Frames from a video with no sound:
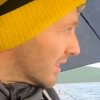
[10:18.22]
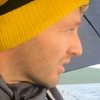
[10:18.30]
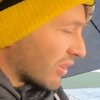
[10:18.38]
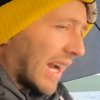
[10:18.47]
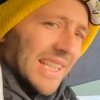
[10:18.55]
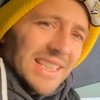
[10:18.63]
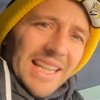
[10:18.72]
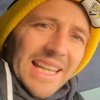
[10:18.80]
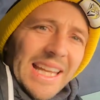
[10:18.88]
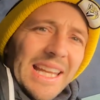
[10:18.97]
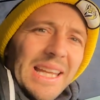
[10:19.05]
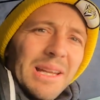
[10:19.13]
The rains are
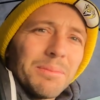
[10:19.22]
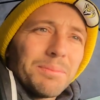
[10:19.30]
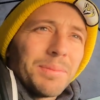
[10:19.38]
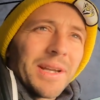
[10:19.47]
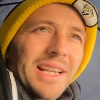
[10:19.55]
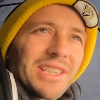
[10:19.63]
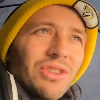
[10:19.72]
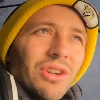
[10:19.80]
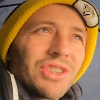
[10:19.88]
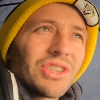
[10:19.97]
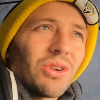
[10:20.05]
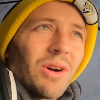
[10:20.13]
here, but it's
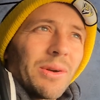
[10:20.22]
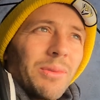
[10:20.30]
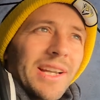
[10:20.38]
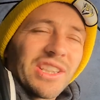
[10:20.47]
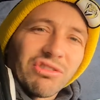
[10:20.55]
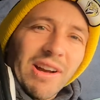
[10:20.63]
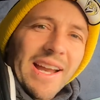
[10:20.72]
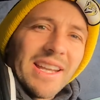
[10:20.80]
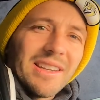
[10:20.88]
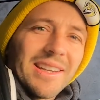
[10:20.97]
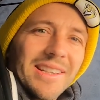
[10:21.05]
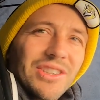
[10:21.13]
not sideways
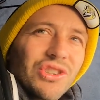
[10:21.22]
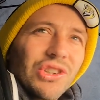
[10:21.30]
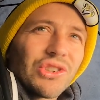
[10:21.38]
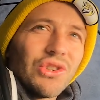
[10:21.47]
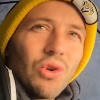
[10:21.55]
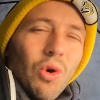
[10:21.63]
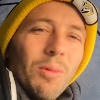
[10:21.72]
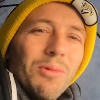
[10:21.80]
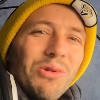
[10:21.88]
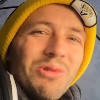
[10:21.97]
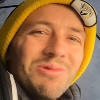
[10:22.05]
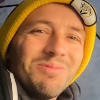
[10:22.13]
rain, it's just
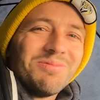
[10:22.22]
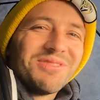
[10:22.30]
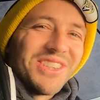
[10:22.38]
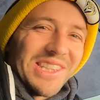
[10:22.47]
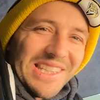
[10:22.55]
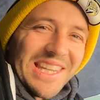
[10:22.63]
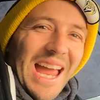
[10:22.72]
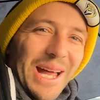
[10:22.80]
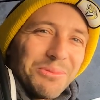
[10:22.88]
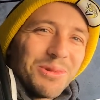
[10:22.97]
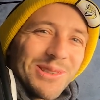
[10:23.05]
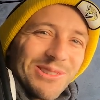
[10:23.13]
normal
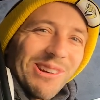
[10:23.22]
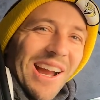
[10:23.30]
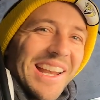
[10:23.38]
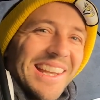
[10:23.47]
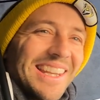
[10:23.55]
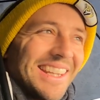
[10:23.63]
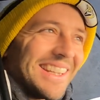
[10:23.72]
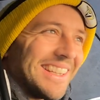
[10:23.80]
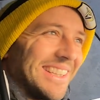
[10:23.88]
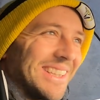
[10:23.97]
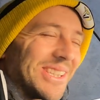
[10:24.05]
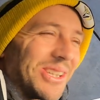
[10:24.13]
downwards rain,
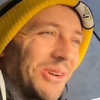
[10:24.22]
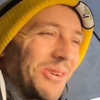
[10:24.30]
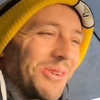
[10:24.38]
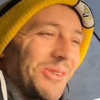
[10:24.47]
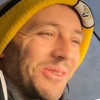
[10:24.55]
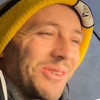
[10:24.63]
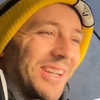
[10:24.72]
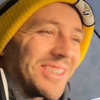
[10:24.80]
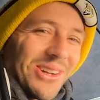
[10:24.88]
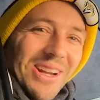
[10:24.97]
so it's